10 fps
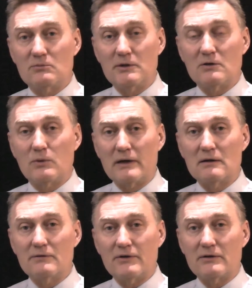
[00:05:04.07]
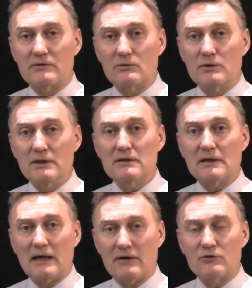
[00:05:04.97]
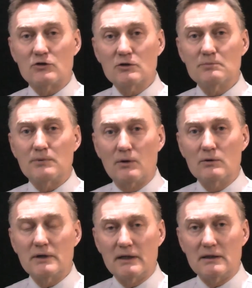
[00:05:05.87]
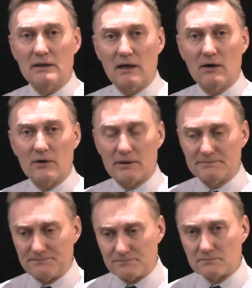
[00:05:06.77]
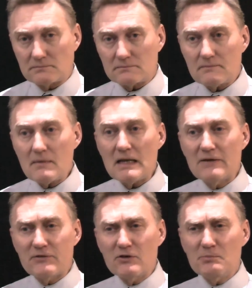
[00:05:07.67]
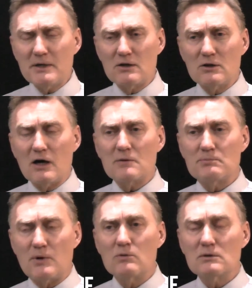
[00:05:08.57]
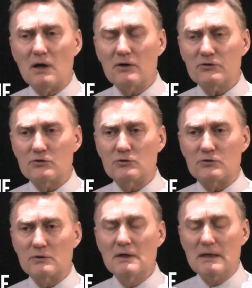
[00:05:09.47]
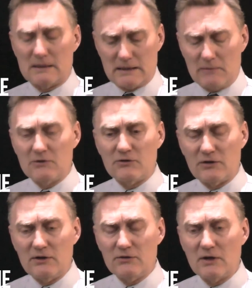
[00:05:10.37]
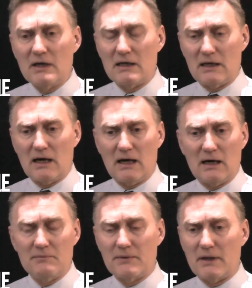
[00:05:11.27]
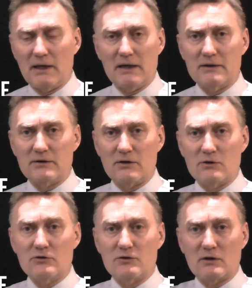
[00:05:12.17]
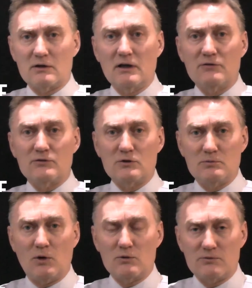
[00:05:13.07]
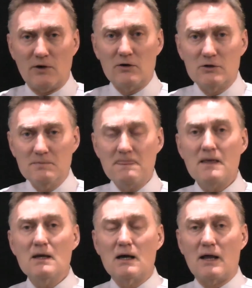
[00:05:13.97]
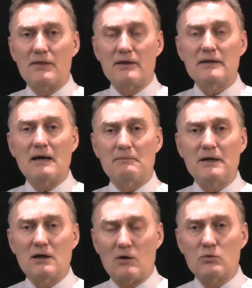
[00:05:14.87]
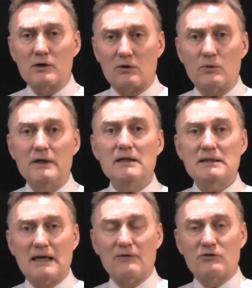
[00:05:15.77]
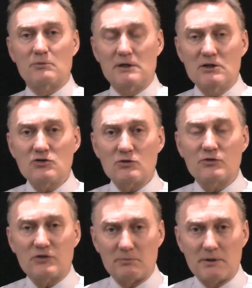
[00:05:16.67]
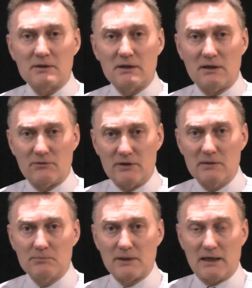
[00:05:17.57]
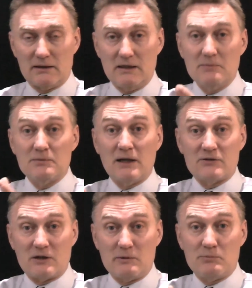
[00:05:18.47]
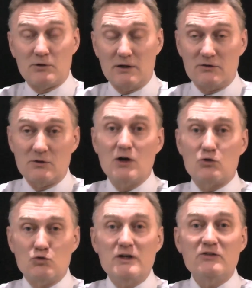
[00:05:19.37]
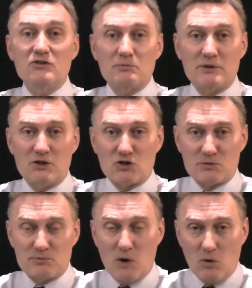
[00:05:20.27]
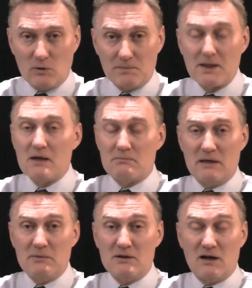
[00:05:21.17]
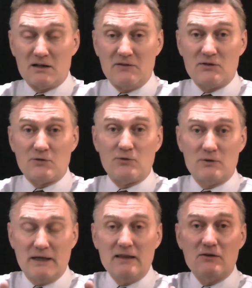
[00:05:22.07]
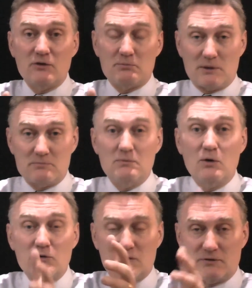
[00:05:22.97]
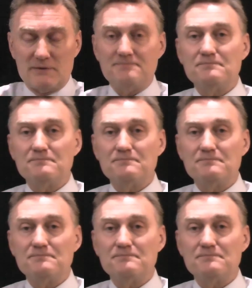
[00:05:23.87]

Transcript: be aware of is you need to have good bone in the area. If there's been a lot of bone loss due to gum disease and there isn't enough bone volume, then that may not work. We need to have some initial stability of the implant. The implant's got to be put into reasonably good bone, maybe not even the full length of it, but most of it.